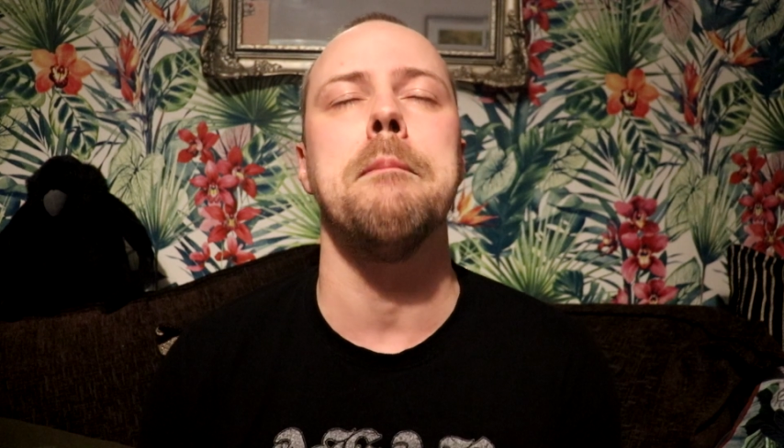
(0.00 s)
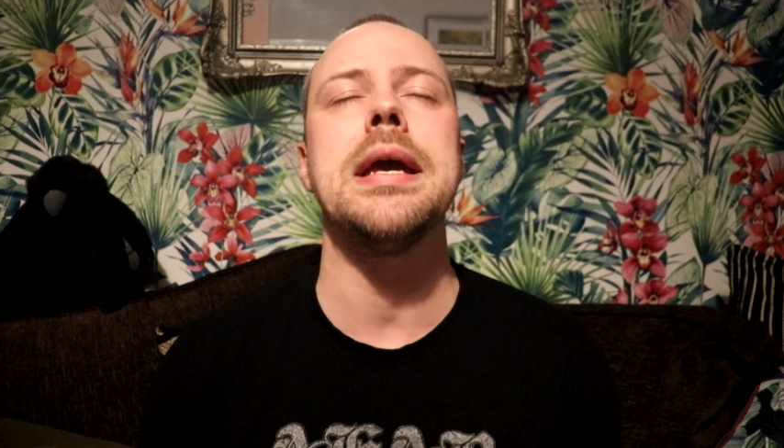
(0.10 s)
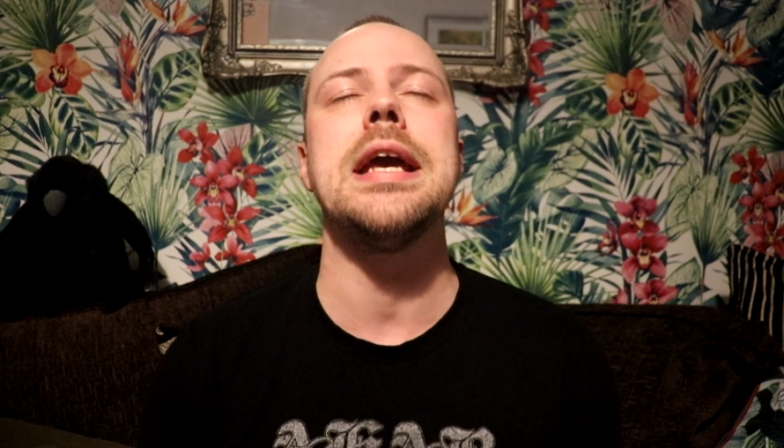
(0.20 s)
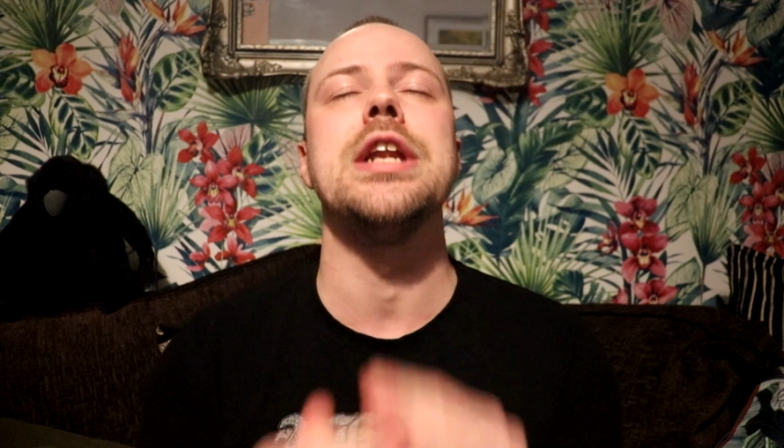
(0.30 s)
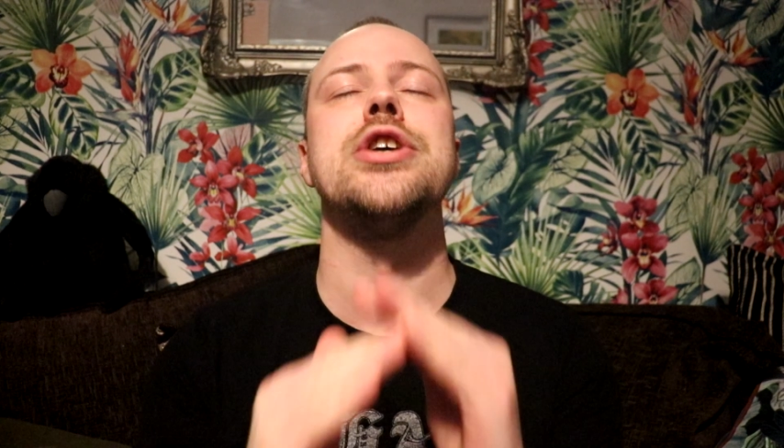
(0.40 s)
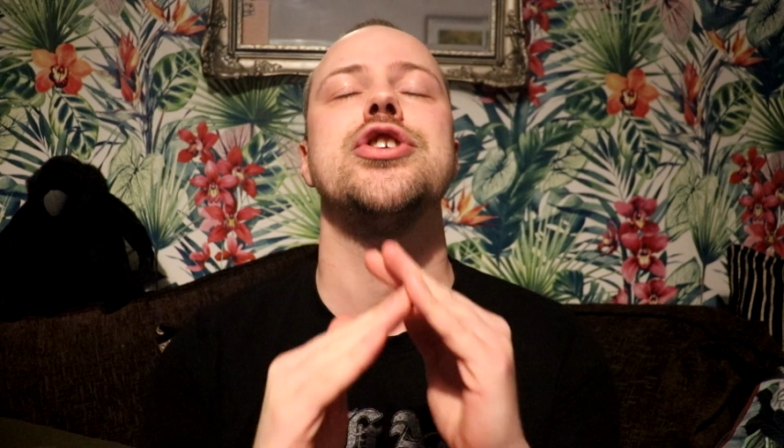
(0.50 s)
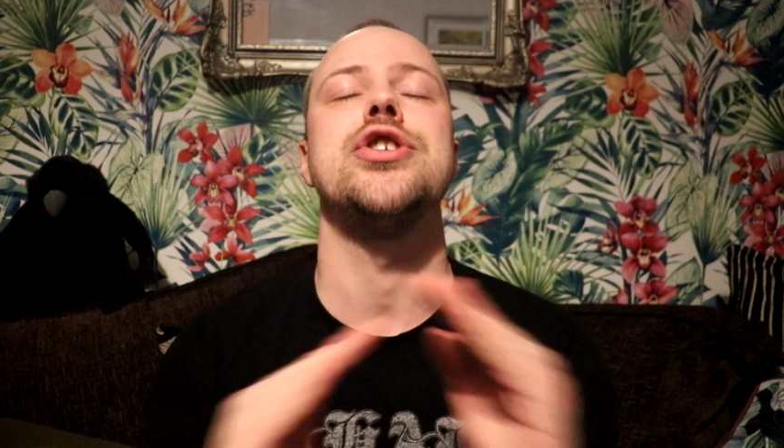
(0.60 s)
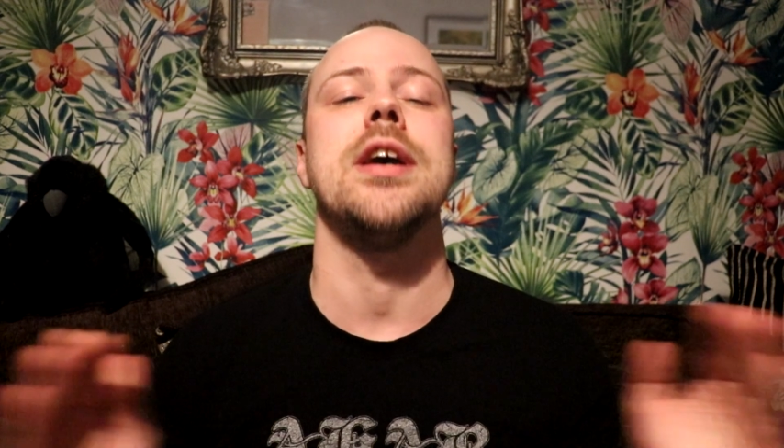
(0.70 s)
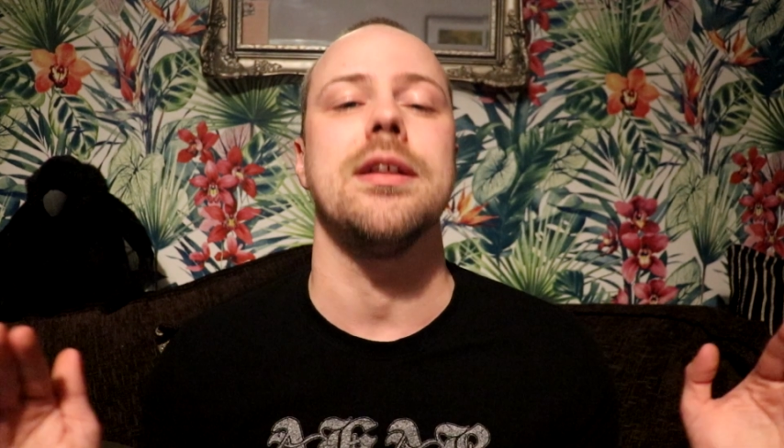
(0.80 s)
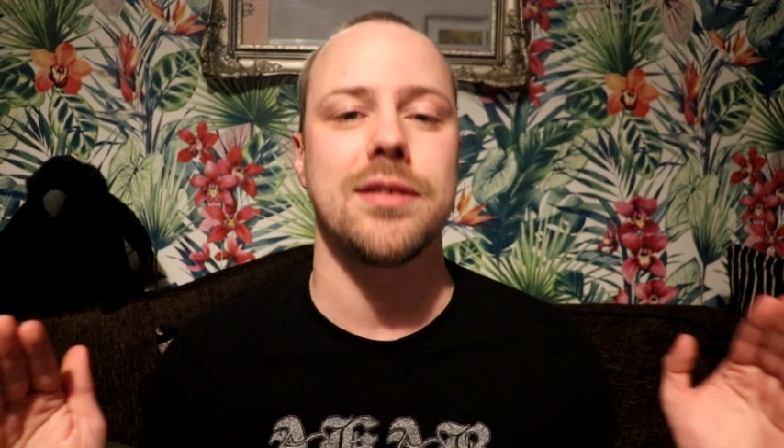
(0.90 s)
mean
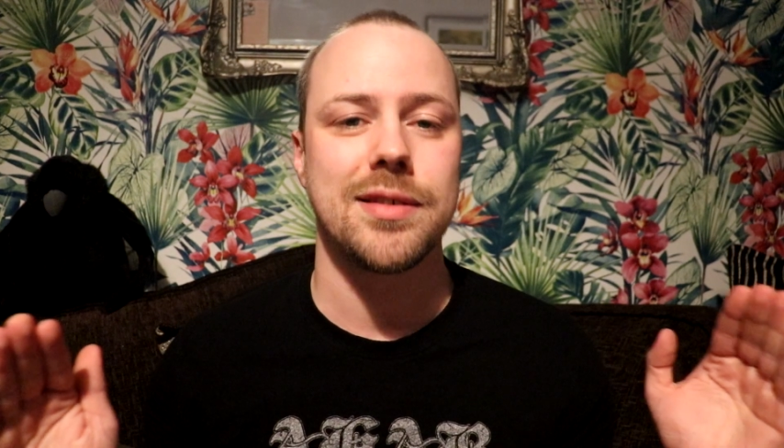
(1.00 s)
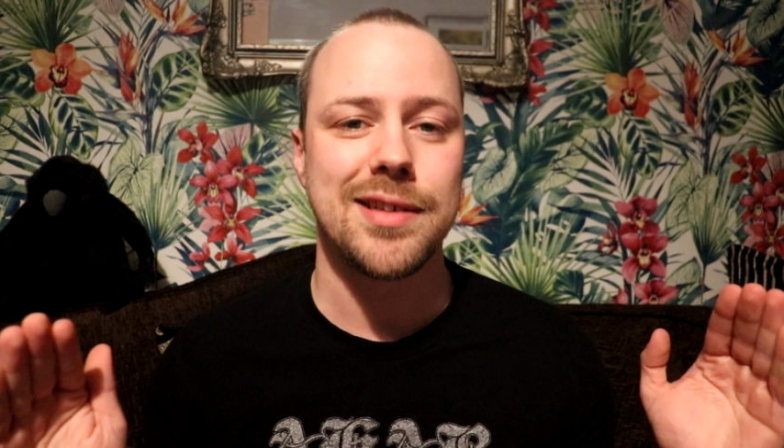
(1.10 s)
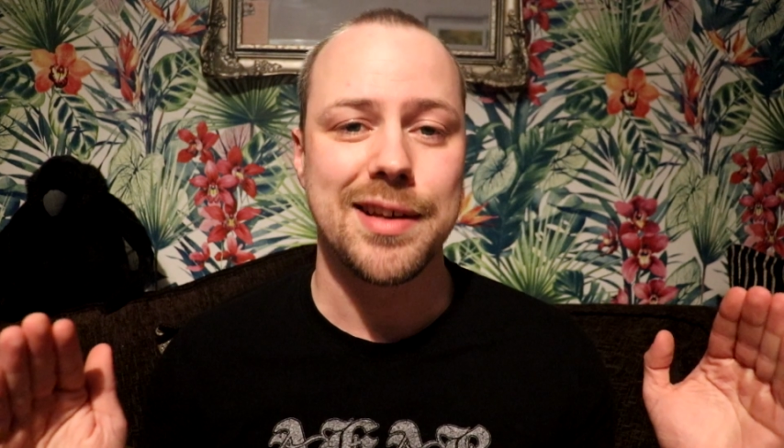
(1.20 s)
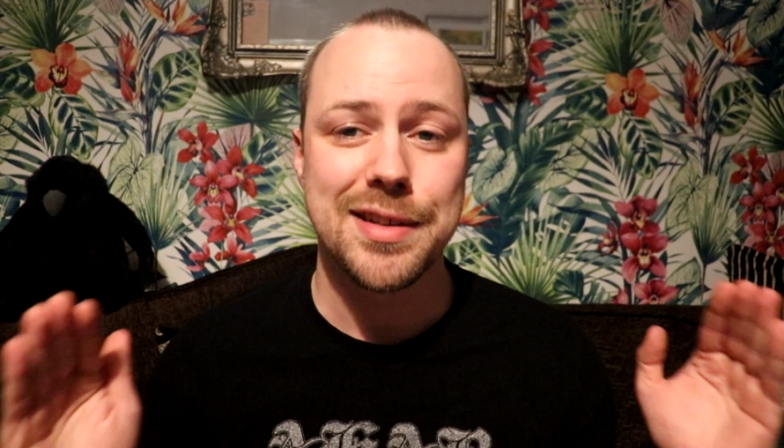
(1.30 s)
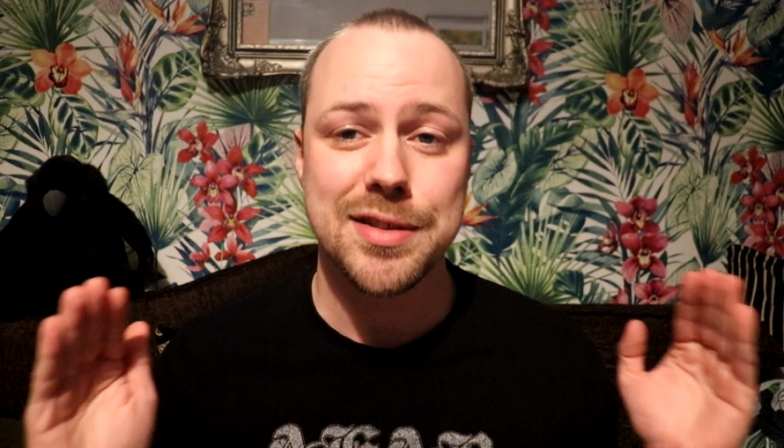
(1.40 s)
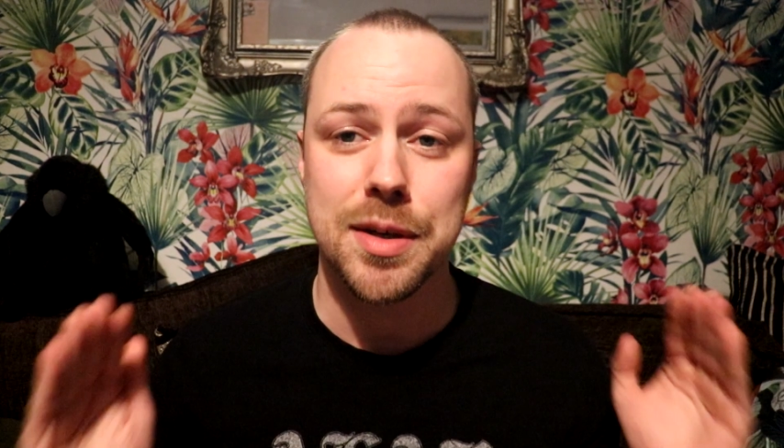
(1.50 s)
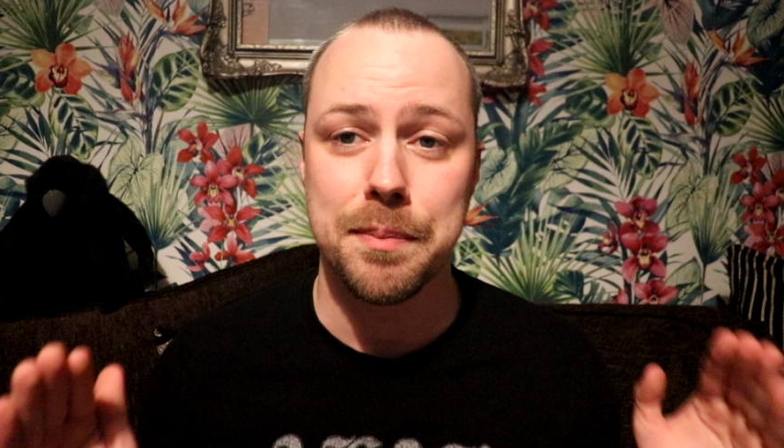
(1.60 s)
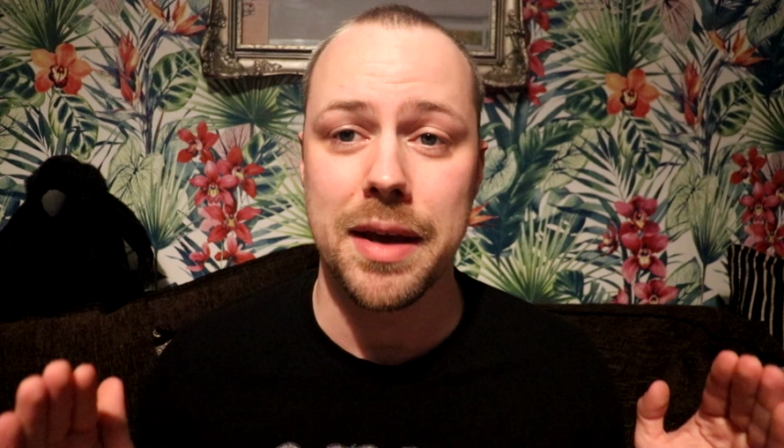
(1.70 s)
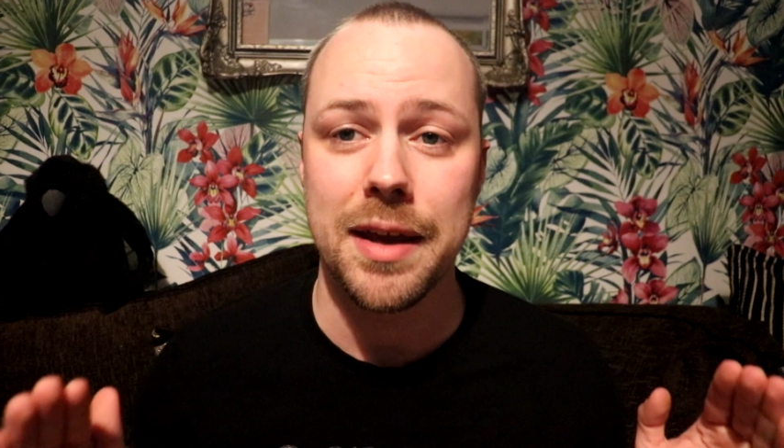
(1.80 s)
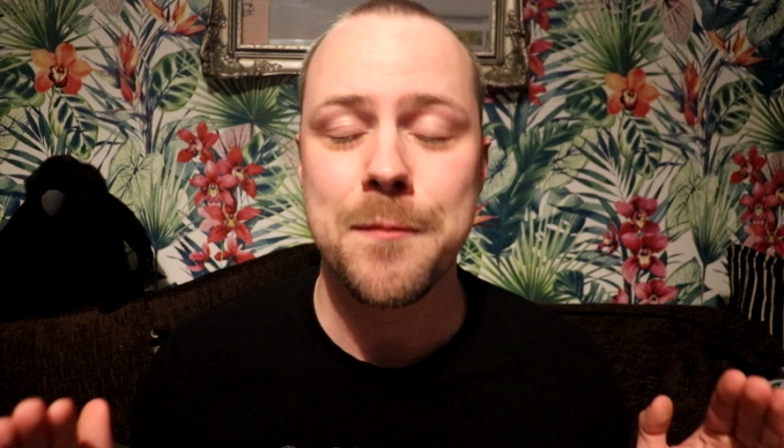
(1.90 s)
shit to
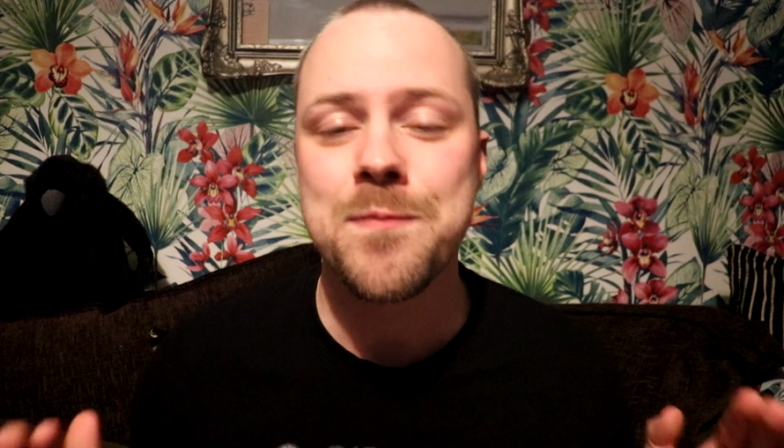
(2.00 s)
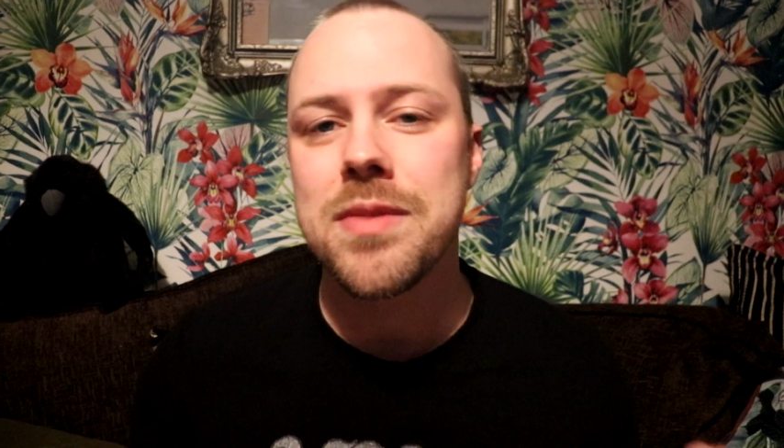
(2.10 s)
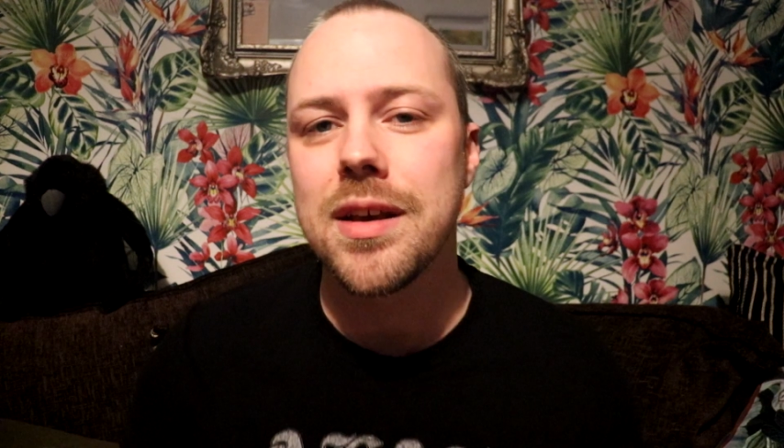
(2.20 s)
me.